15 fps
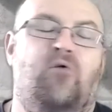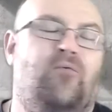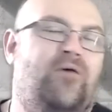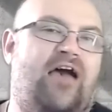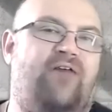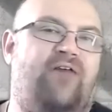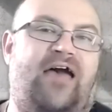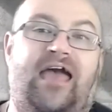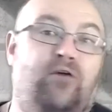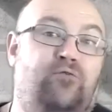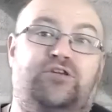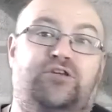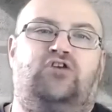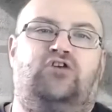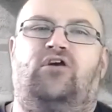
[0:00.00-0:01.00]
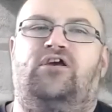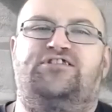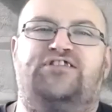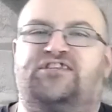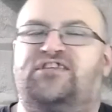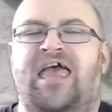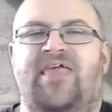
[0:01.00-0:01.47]
We have a housing
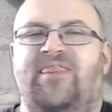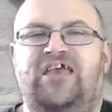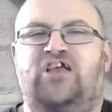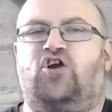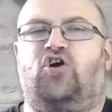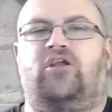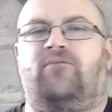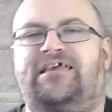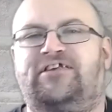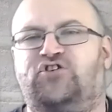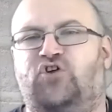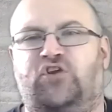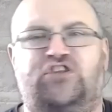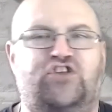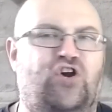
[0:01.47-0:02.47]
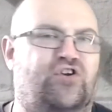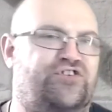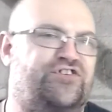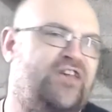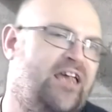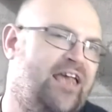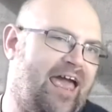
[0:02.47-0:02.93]
crisis, the economy is on its
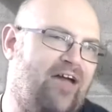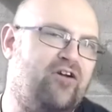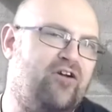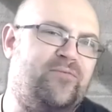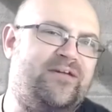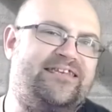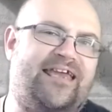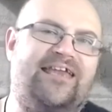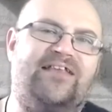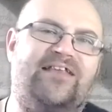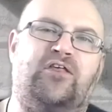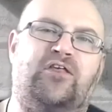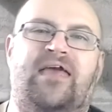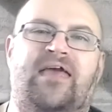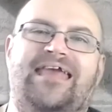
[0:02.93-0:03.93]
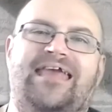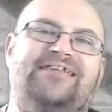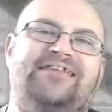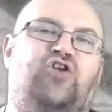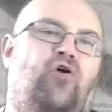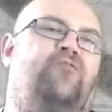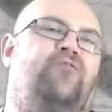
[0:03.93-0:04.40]
arse. How can we take them
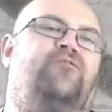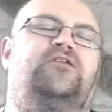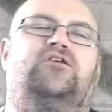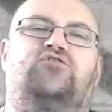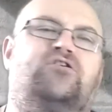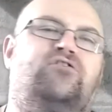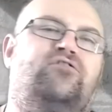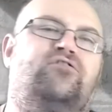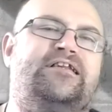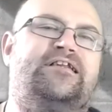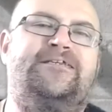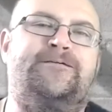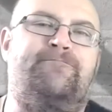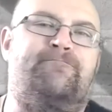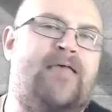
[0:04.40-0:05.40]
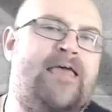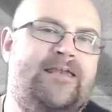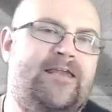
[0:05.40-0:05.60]
is an oft used criticism.